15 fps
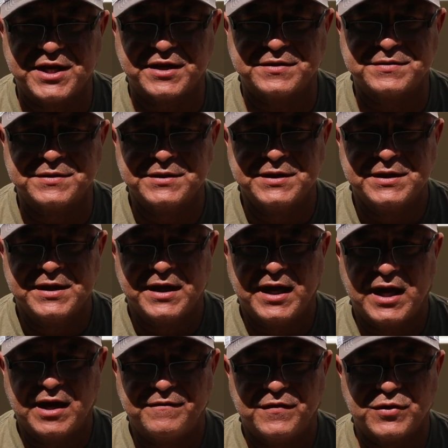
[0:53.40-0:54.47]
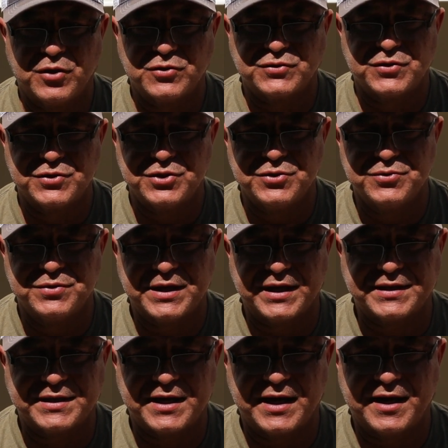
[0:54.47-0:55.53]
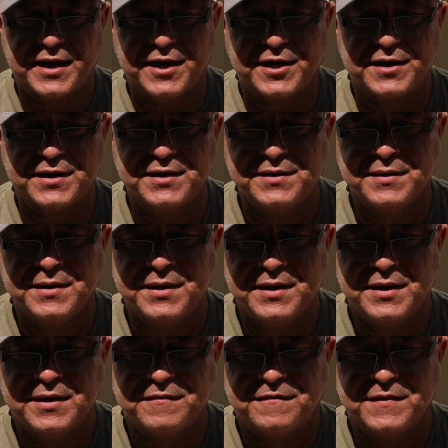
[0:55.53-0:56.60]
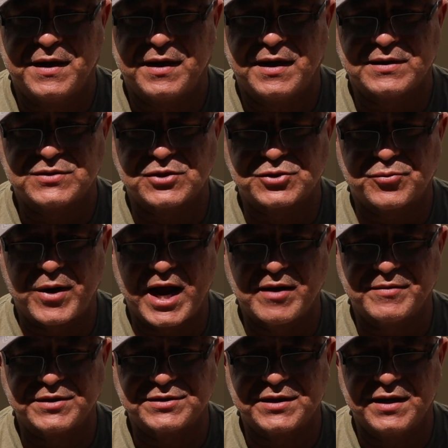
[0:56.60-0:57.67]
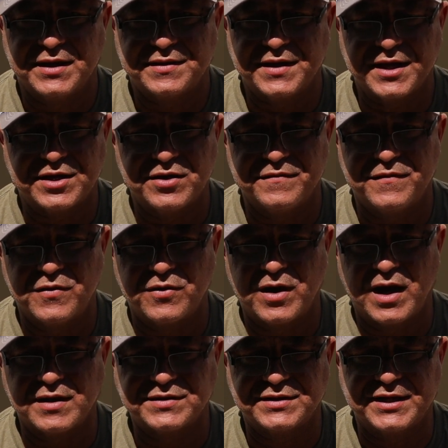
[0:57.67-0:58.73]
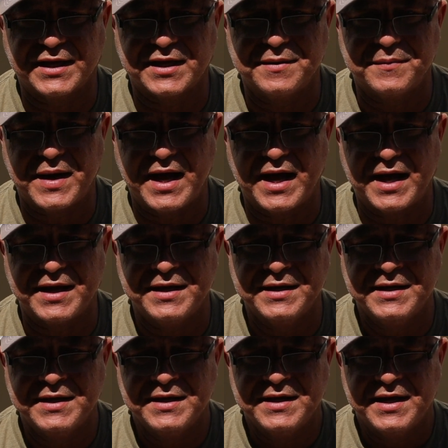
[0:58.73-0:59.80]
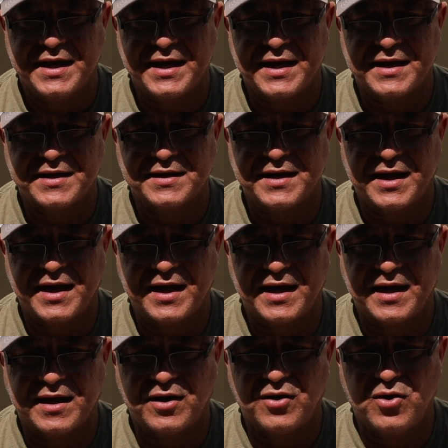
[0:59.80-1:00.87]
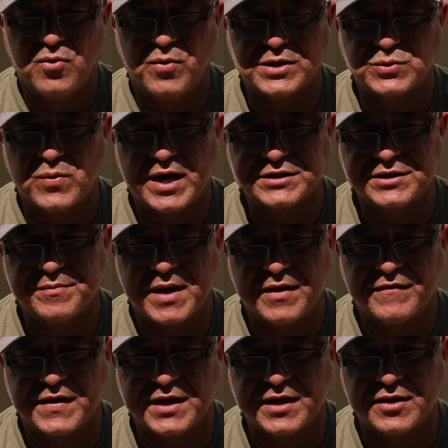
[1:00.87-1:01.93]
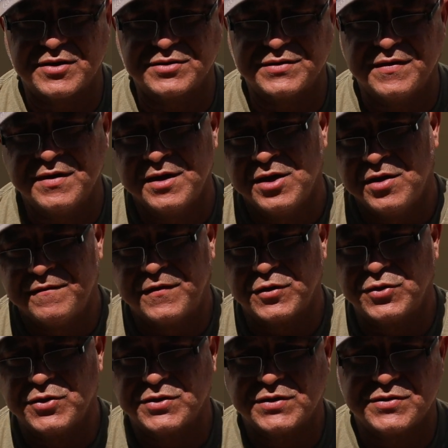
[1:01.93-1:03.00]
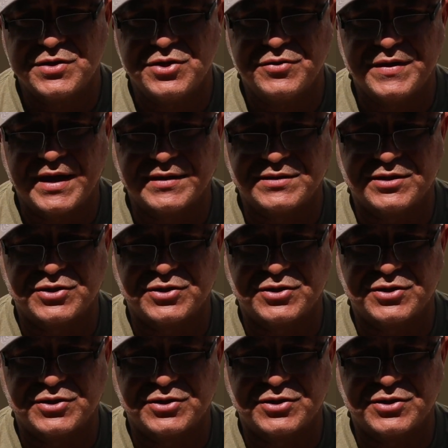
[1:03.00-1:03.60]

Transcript: Channel. For those of you that are subscribers, thank you for sticking by and always watching my videos. For those of you that